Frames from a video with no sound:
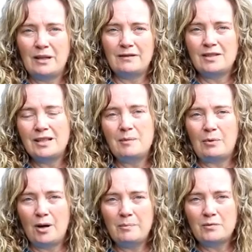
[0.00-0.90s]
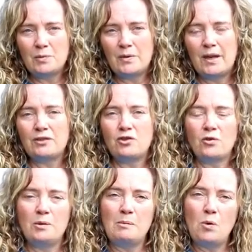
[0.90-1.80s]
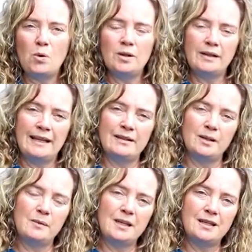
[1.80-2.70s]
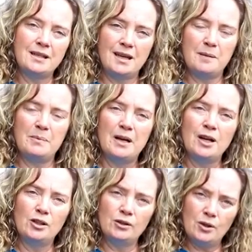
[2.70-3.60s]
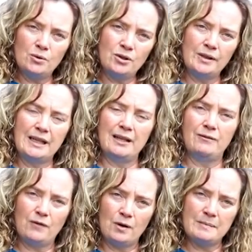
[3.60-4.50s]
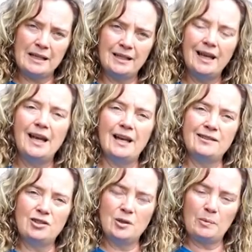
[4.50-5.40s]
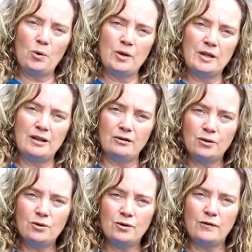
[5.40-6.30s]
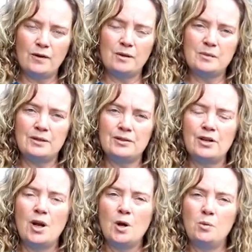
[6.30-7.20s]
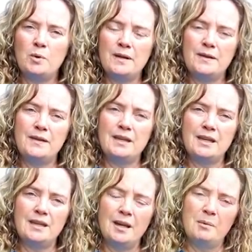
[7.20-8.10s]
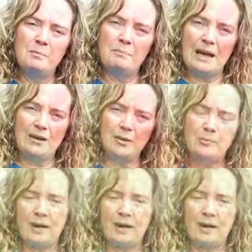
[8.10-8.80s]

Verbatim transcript: We have seen problems with that. So the more land that we can keep locally in farming and supporting our local farmers with the better